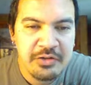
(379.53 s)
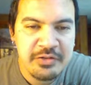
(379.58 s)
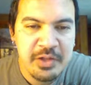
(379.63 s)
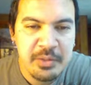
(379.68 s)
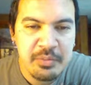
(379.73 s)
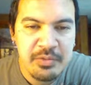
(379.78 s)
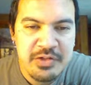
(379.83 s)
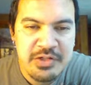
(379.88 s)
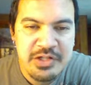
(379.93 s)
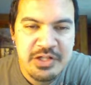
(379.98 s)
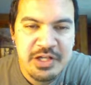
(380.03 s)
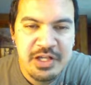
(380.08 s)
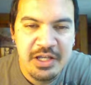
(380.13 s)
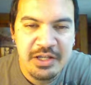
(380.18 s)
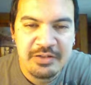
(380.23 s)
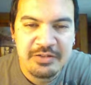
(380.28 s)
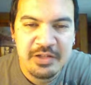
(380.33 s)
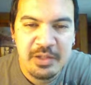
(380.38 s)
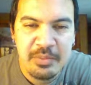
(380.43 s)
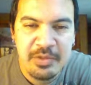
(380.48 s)
except when she
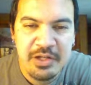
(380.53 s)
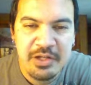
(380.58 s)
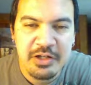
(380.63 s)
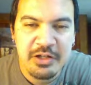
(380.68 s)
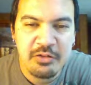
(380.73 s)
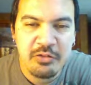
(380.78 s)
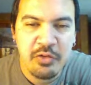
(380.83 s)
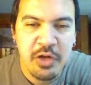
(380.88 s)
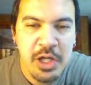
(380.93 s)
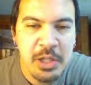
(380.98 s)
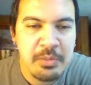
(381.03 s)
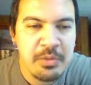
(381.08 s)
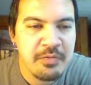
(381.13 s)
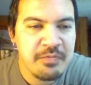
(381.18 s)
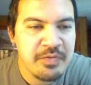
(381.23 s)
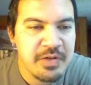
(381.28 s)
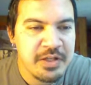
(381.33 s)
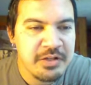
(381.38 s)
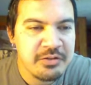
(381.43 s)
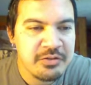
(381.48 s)
exhibited an
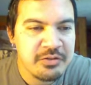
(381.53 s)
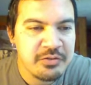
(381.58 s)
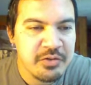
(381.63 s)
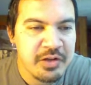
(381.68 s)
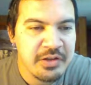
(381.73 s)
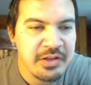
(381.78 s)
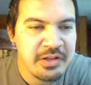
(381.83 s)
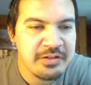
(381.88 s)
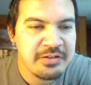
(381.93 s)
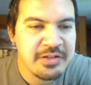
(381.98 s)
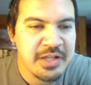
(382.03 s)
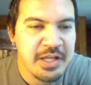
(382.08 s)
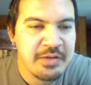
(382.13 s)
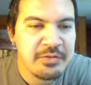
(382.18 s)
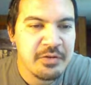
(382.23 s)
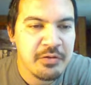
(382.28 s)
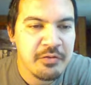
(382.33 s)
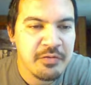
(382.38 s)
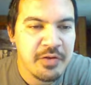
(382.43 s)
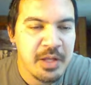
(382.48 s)
incredible feat of strength and
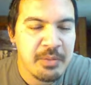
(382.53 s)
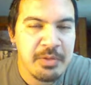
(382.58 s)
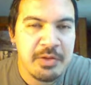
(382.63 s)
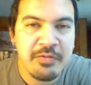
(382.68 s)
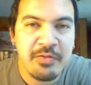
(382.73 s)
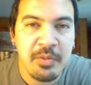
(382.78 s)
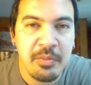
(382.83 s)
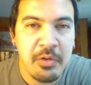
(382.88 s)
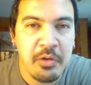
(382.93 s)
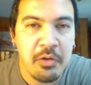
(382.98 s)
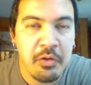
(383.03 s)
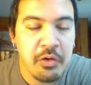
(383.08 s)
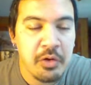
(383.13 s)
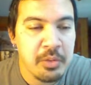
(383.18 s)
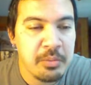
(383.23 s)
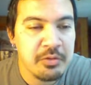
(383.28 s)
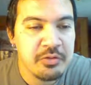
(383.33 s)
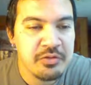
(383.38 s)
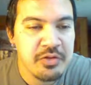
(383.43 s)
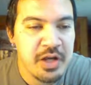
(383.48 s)
saved her family from a
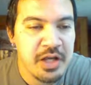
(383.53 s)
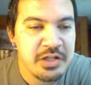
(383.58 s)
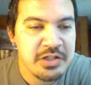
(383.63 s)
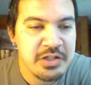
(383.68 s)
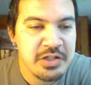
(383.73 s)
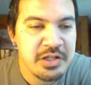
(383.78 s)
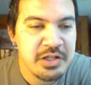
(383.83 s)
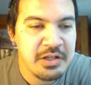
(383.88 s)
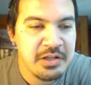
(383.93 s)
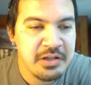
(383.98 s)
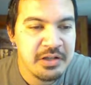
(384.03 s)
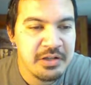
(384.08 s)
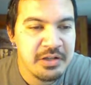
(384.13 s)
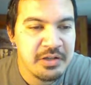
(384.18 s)
horrible tragedy.